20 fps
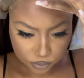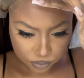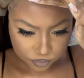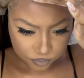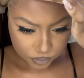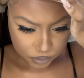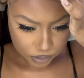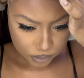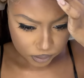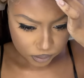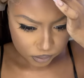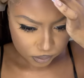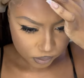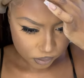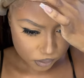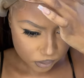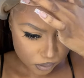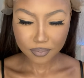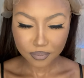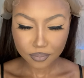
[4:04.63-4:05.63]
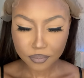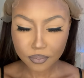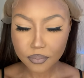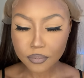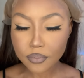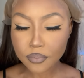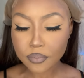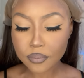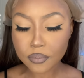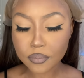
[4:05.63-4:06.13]
of this.
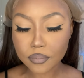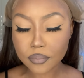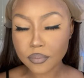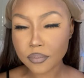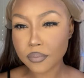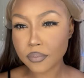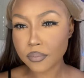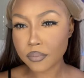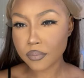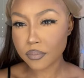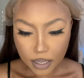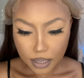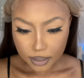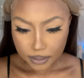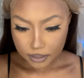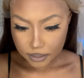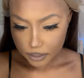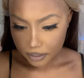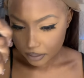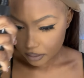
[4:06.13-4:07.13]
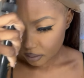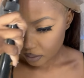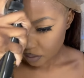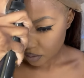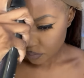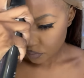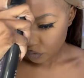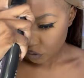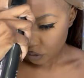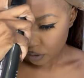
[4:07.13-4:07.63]
And this
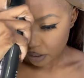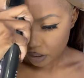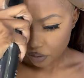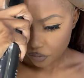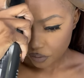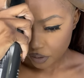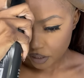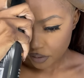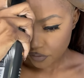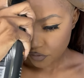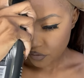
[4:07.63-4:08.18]
stuff dries really